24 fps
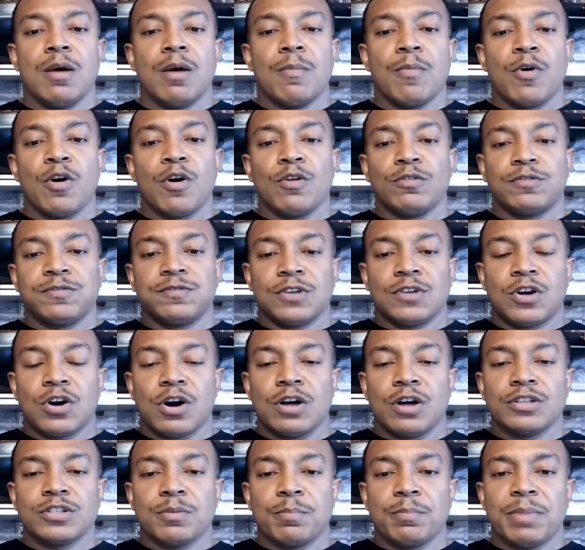Both
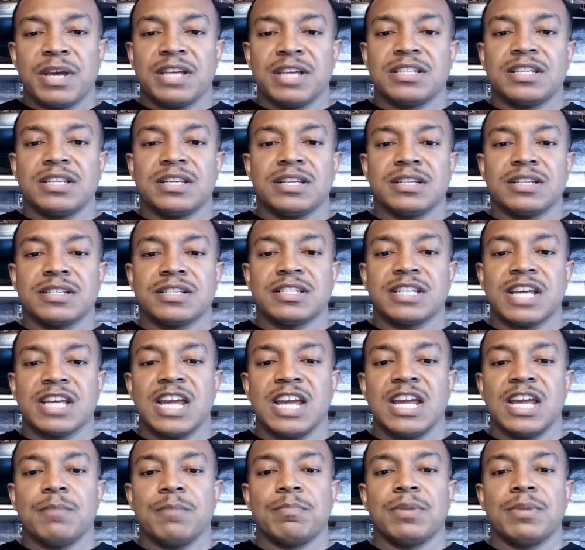cards are basically the same,